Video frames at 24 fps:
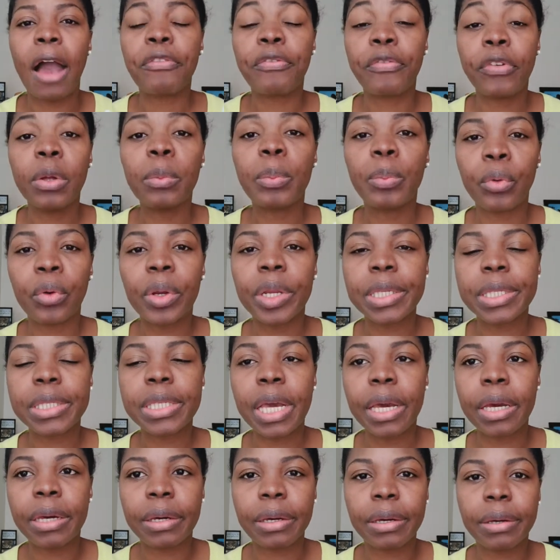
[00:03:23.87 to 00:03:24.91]
feel pretty
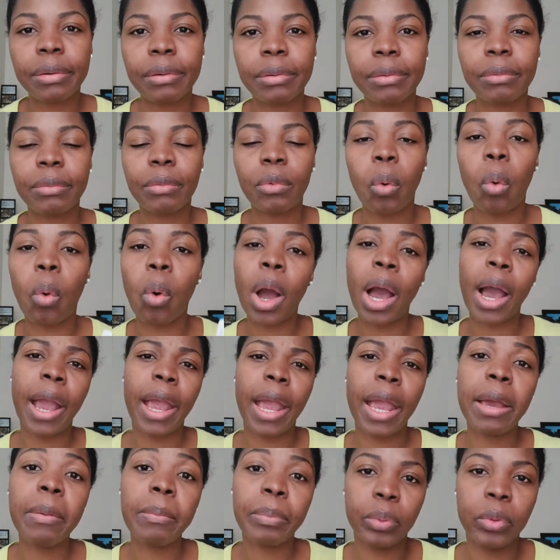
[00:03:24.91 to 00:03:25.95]
sick, or
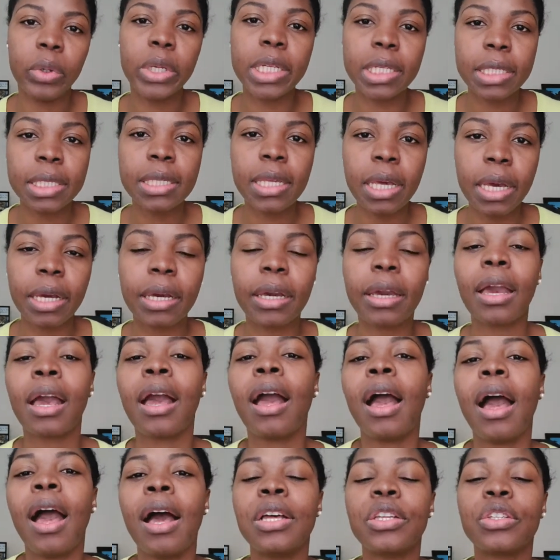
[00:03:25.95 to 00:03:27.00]
I am pretty sick.
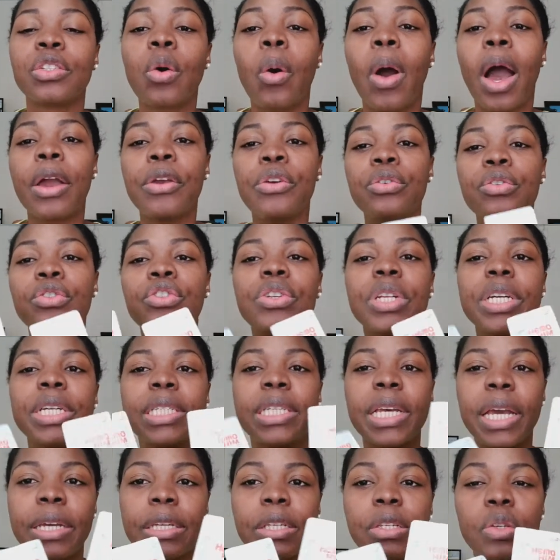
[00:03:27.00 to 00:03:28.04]
So I usually
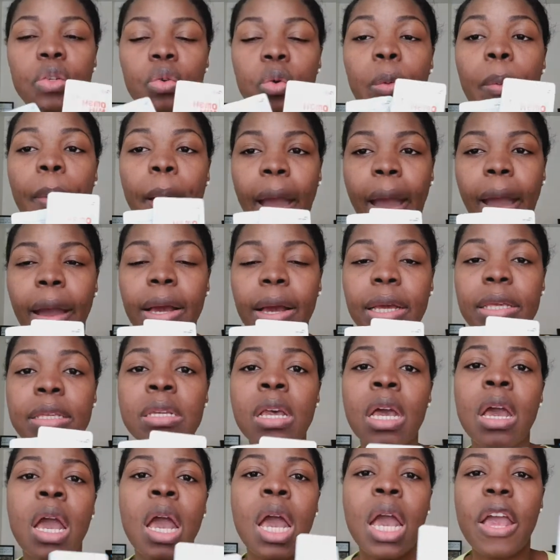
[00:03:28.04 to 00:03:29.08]
take 2 packs.
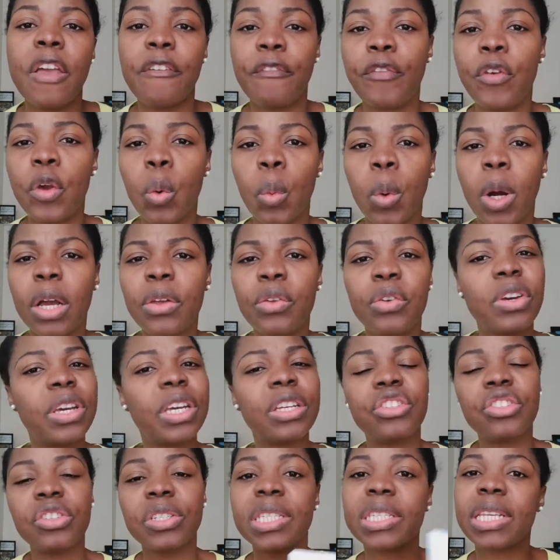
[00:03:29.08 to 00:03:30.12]
If you want, you
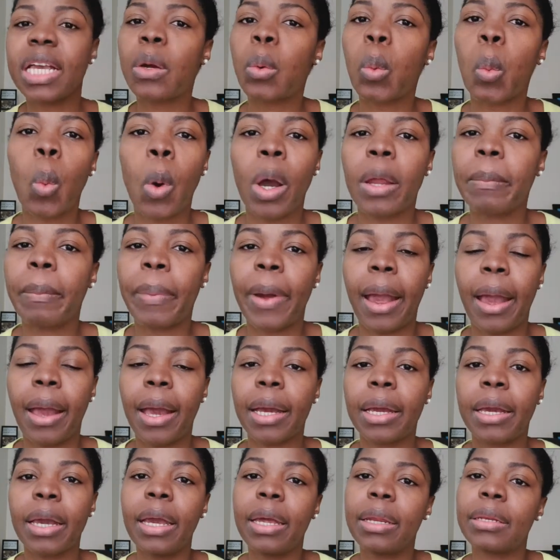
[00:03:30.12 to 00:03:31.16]
can just take 1
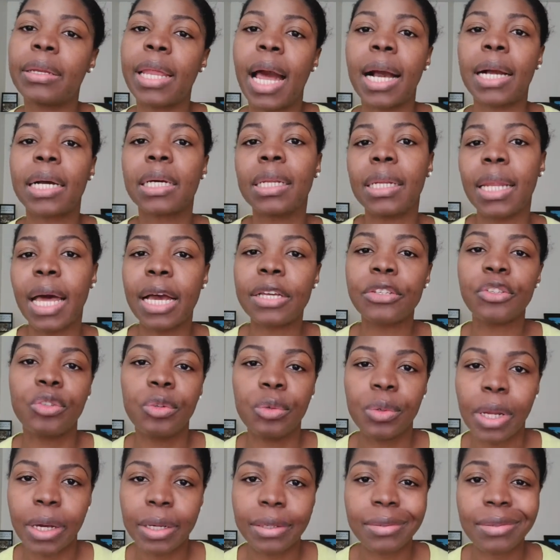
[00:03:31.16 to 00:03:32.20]
pack and that could last
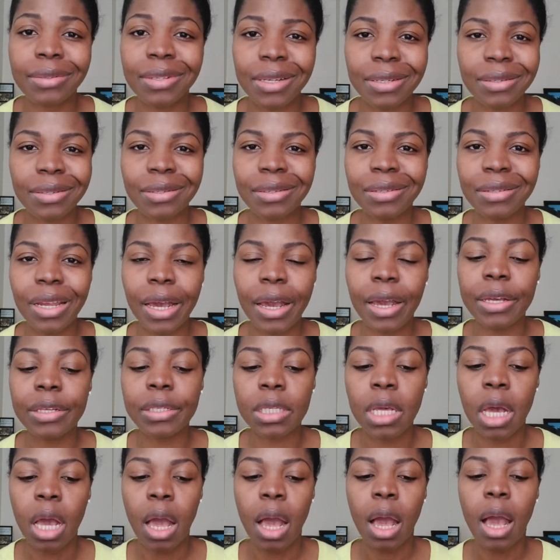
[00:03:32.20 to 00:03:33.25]
you like 60 days.